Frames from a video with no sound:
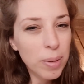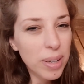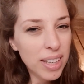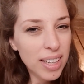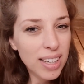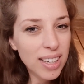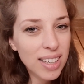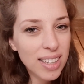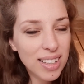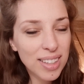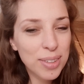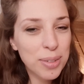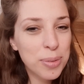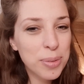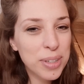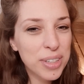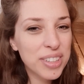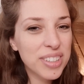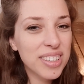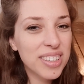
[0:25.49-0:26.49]
you
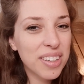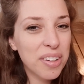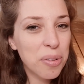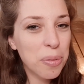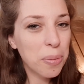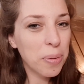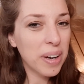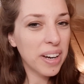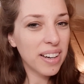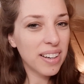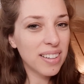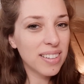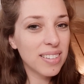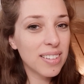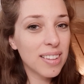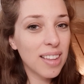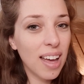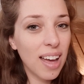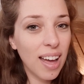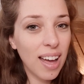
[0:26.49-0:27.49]
weren't aware
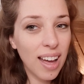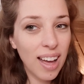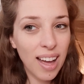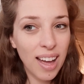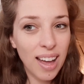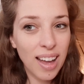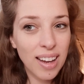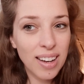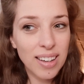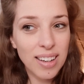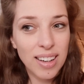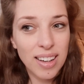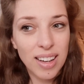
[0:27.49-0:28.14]
that